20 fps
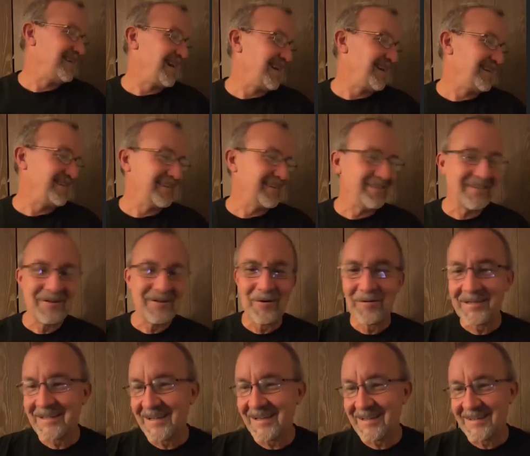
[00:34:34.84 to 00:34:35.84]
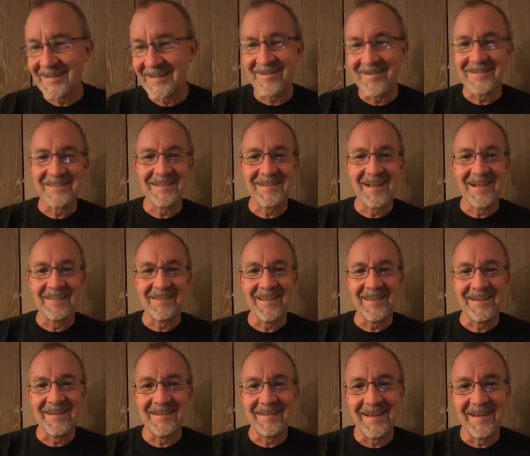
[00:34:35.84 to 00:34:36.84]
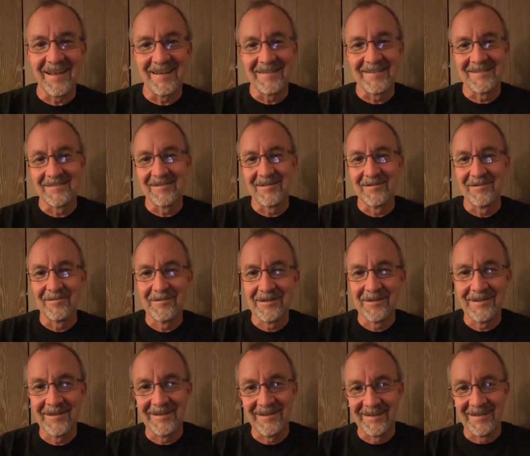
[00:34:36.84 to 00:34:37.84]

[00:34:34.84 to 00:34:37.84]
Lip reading: I don't even know what kind of car he's got. Thank God. So we're good.